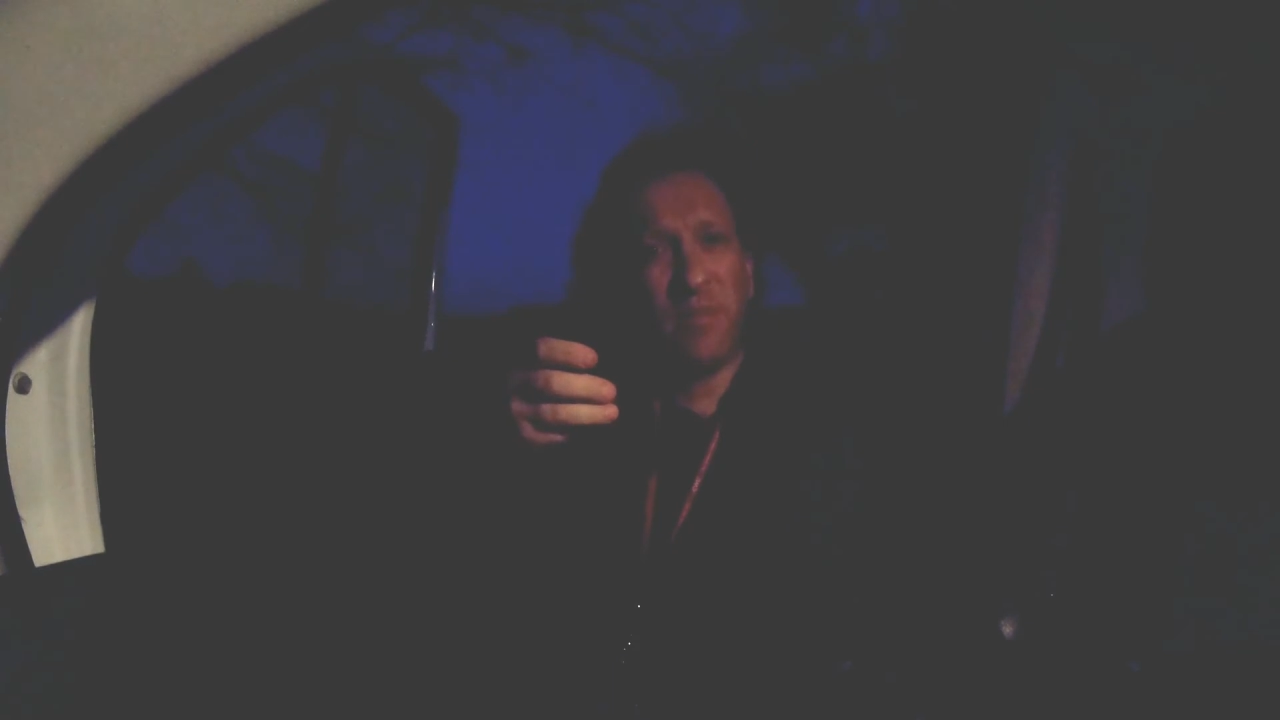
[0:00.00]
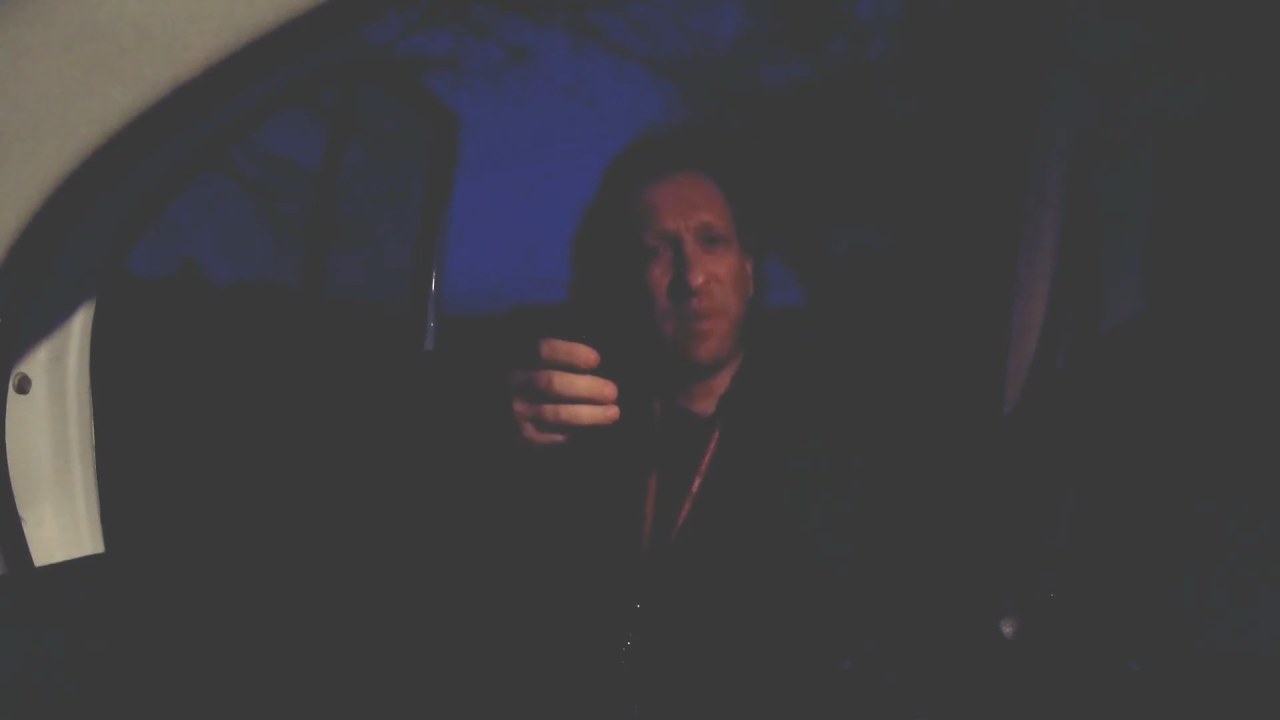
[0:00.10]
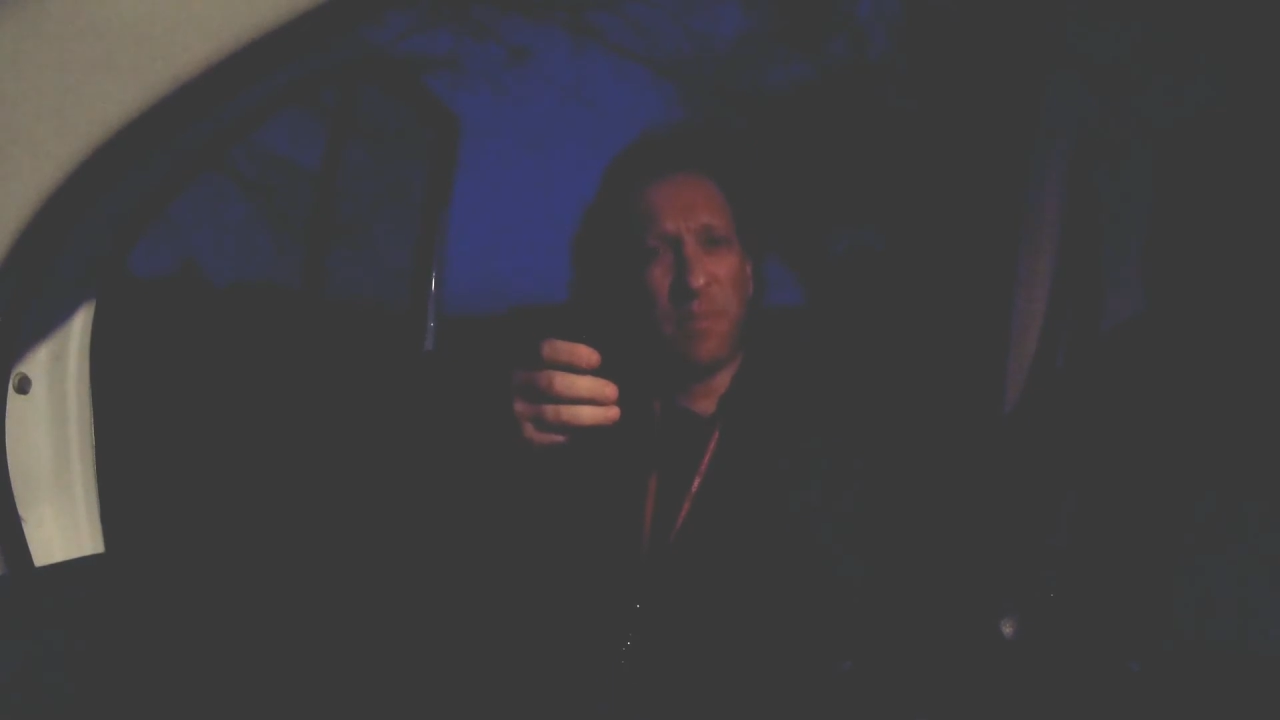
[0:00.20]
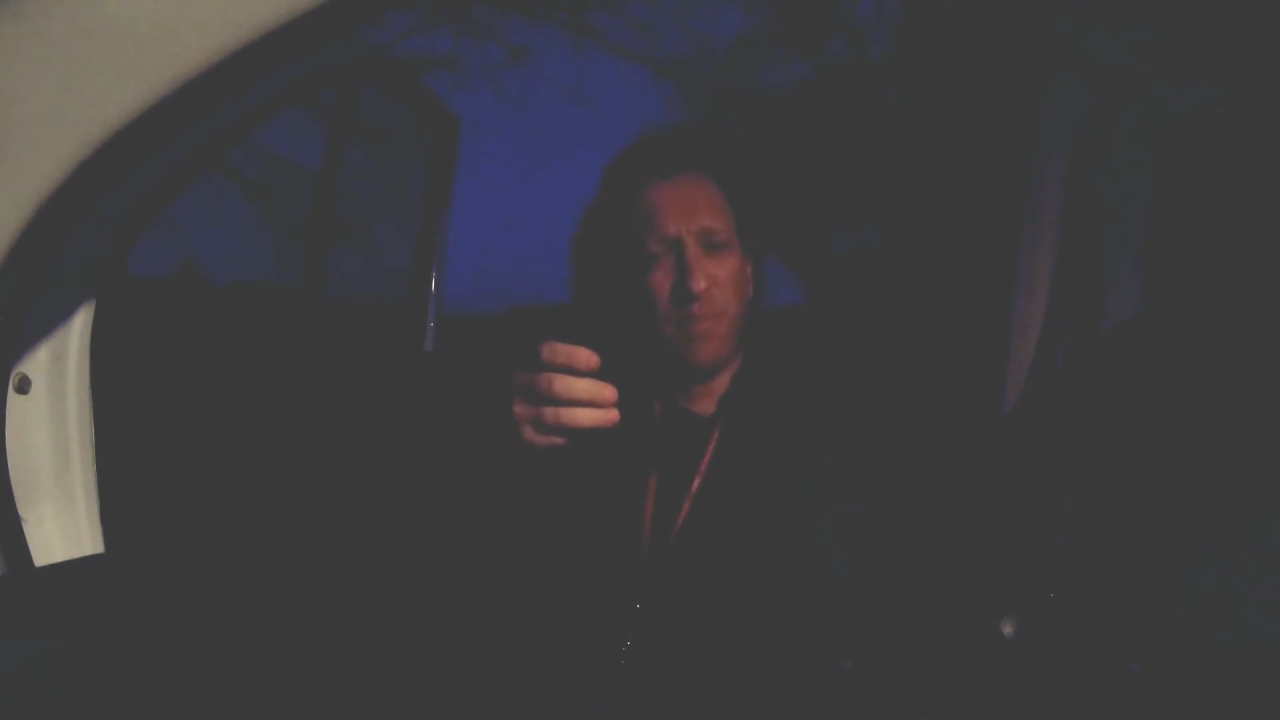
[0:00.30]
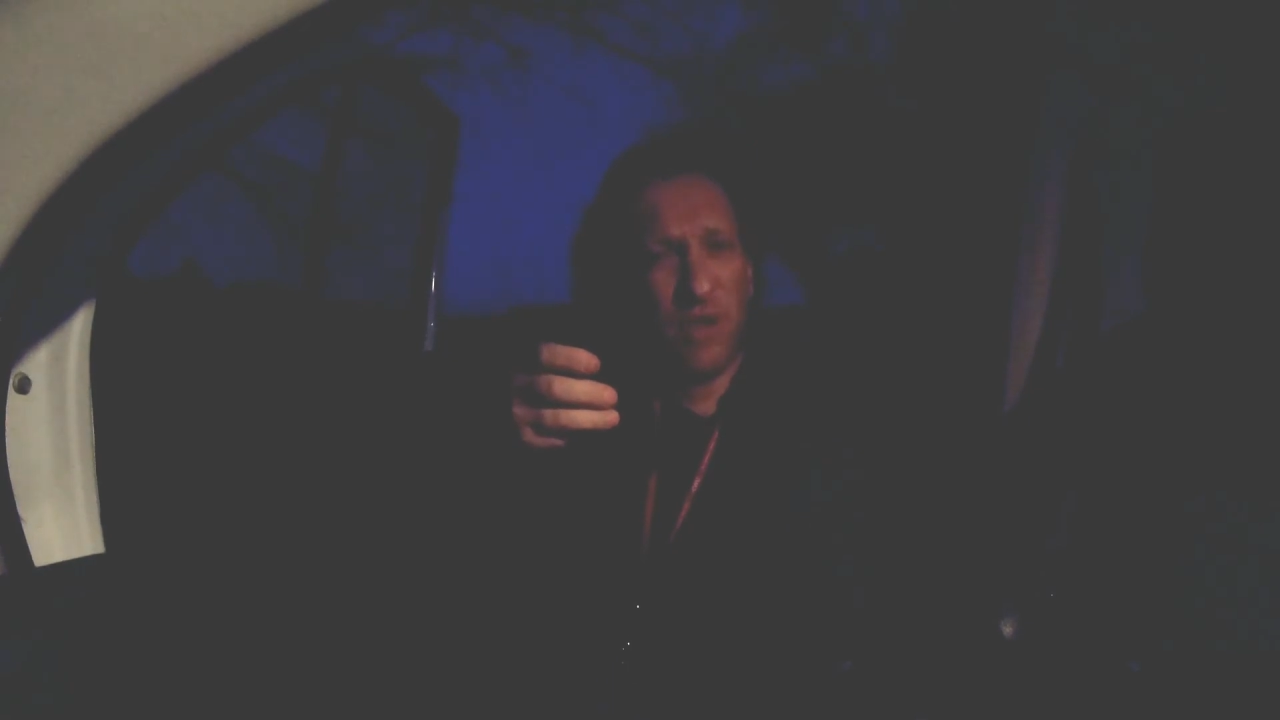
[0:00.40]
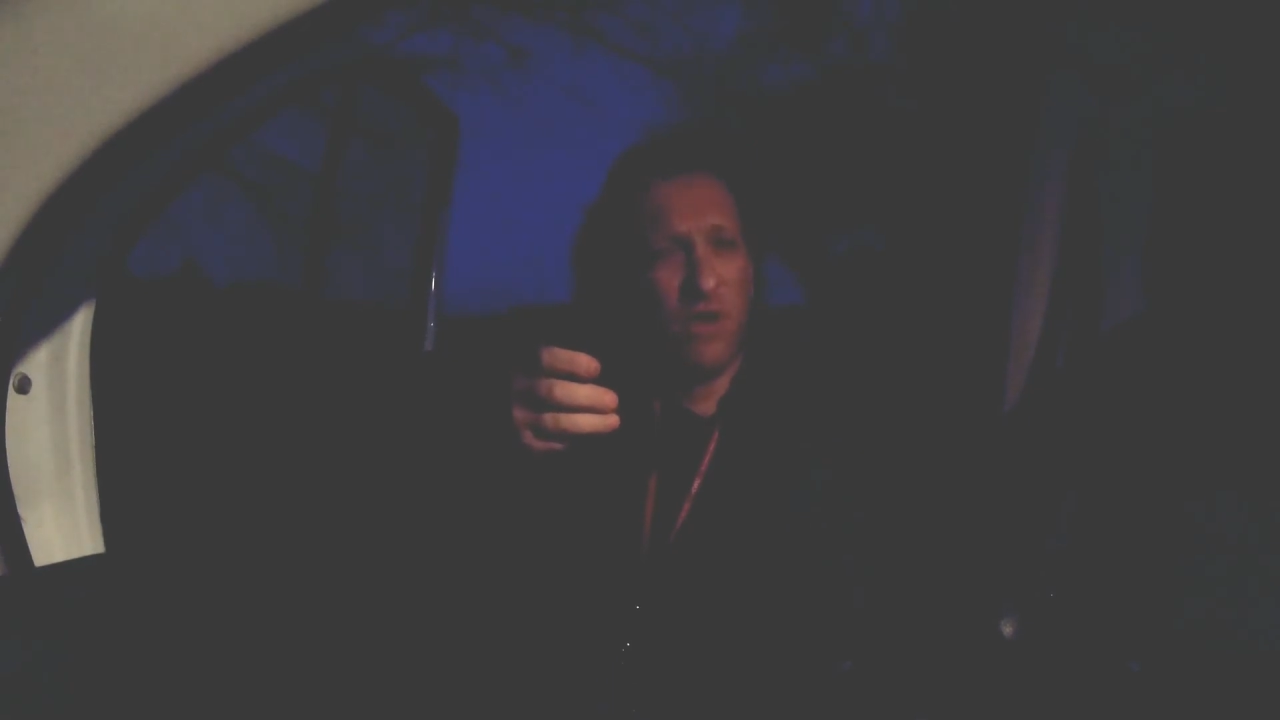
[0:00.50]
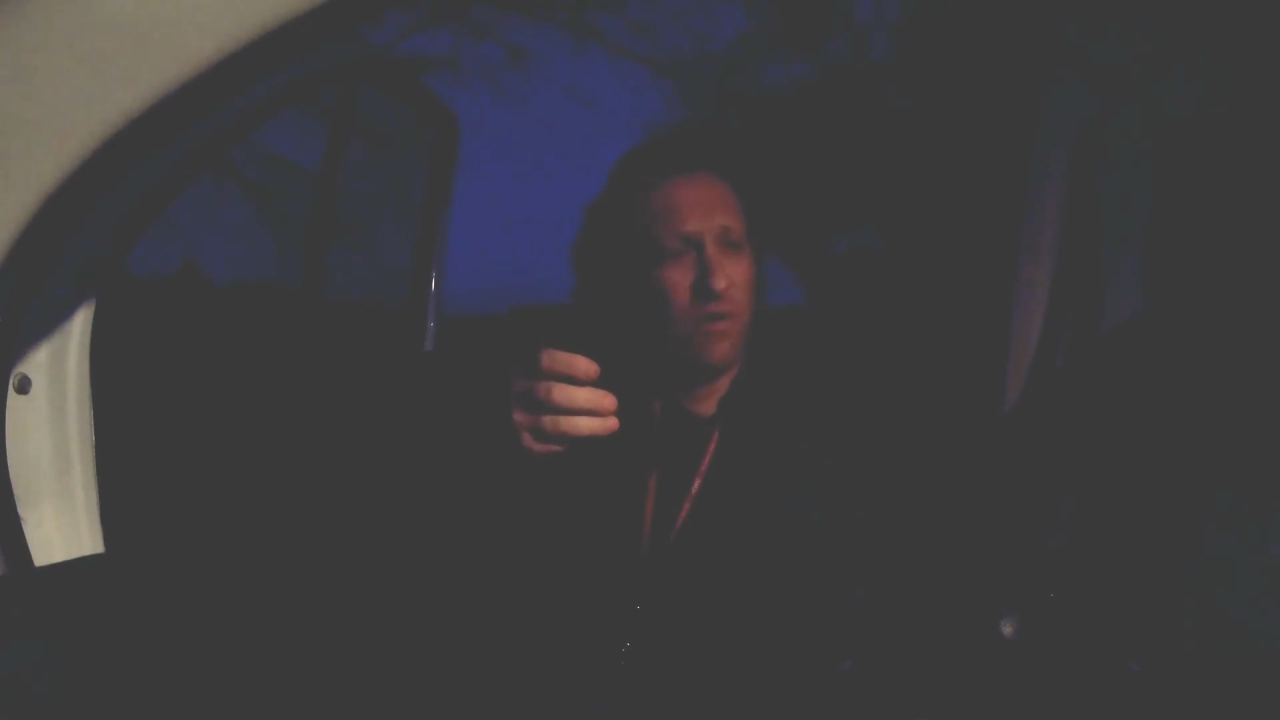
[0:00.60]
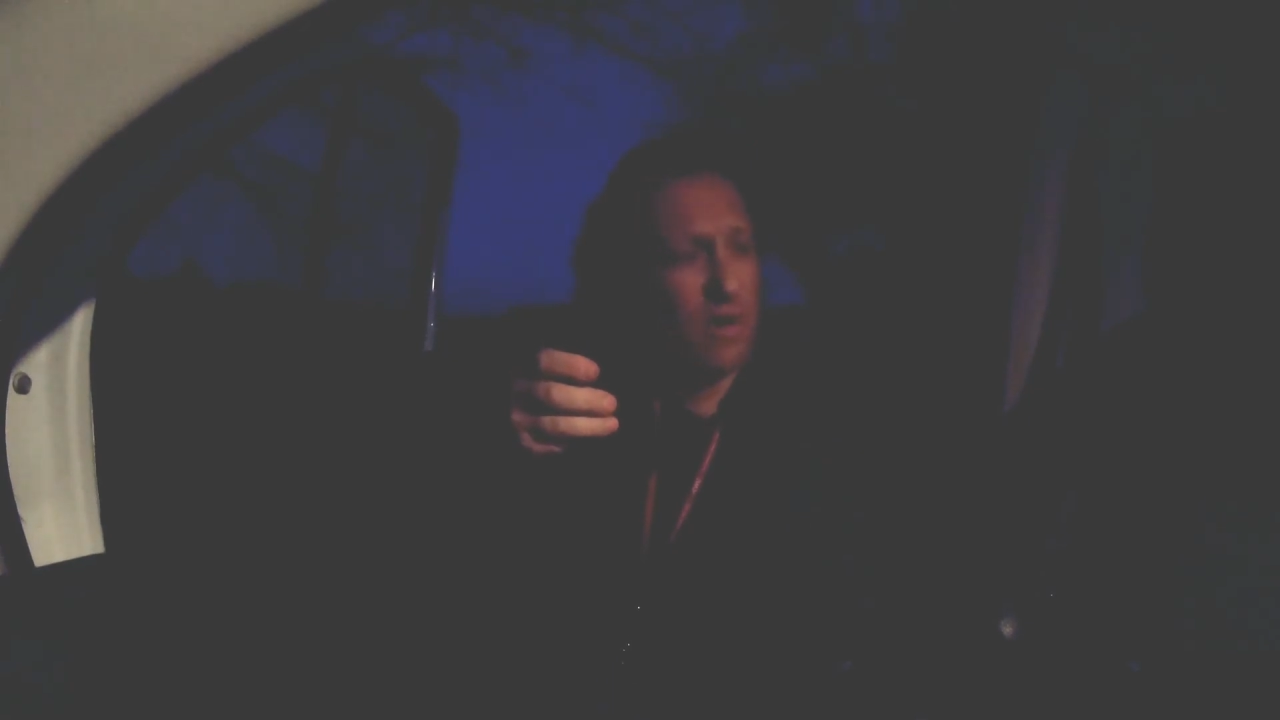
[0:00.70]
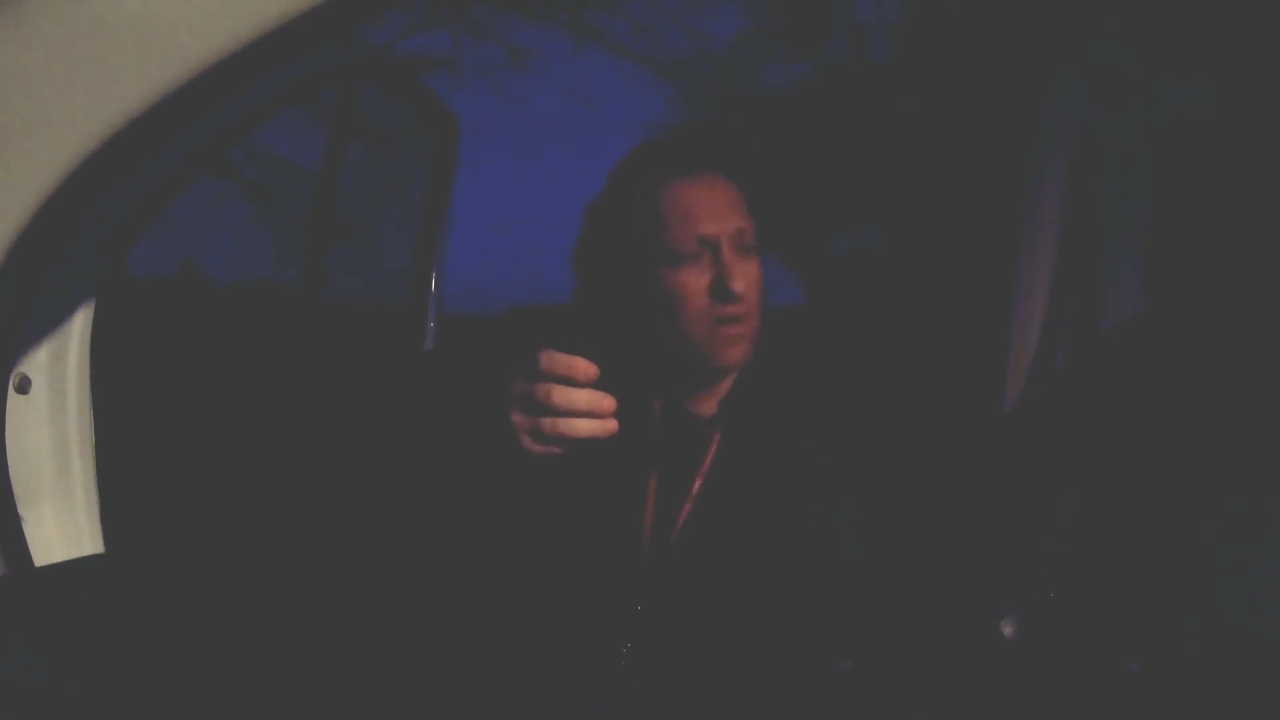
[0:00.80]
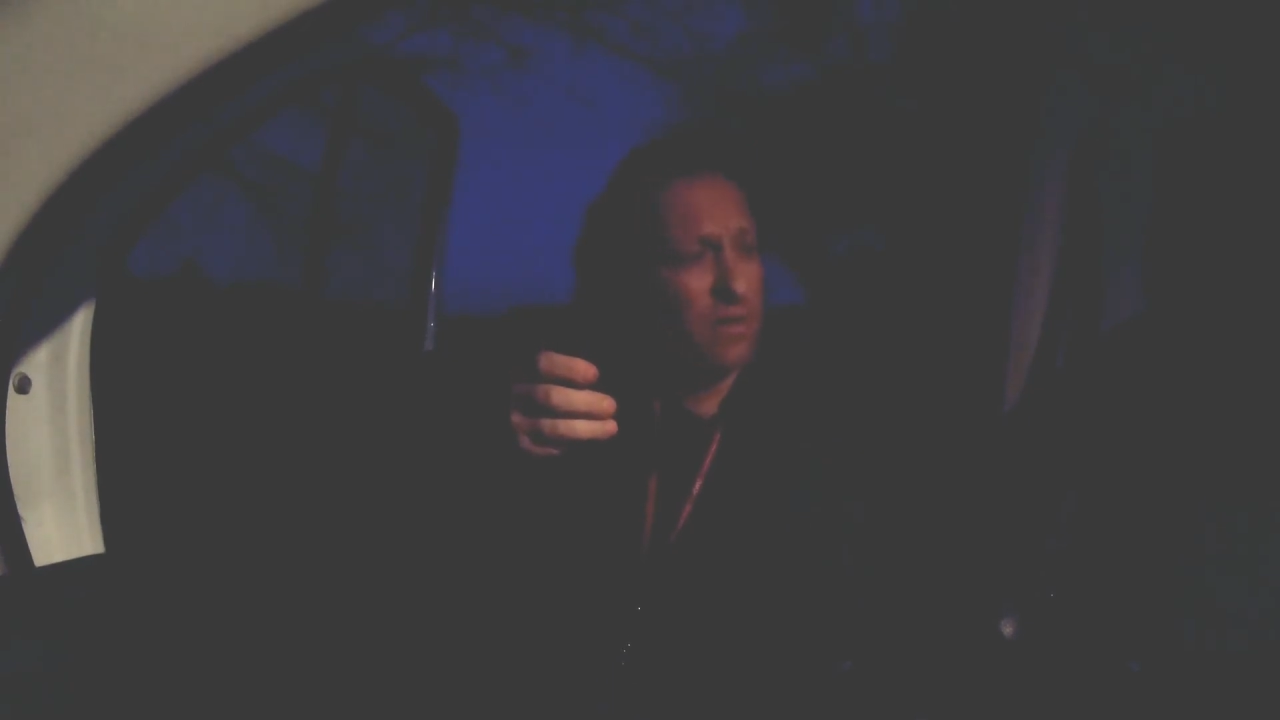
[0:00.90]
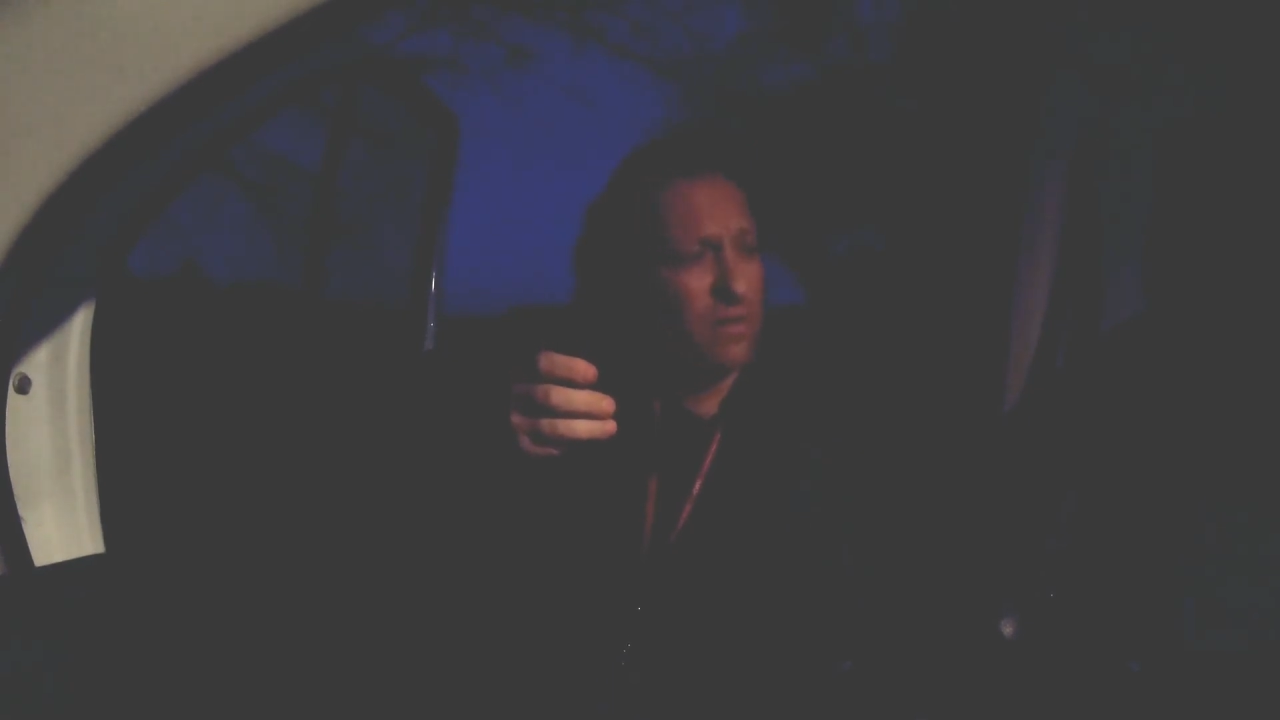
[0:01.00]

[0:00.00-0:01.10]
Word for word: a bit purer.